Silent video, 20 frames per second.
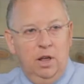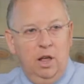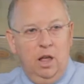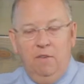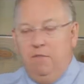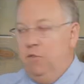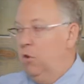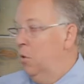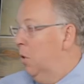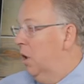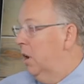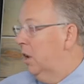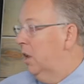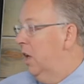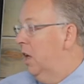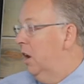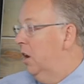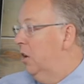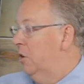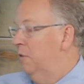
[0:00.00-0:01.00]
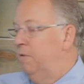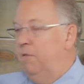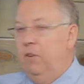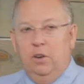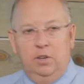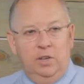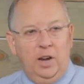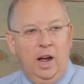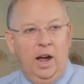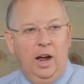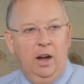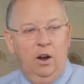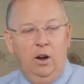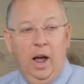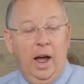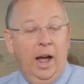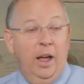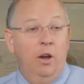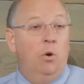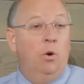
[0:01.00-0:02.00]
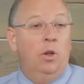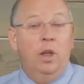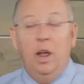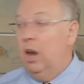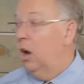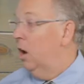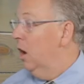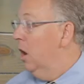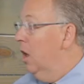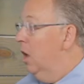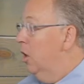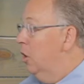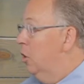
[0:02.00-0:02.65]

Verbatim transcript: If you walk in and you feel tired, I don't care.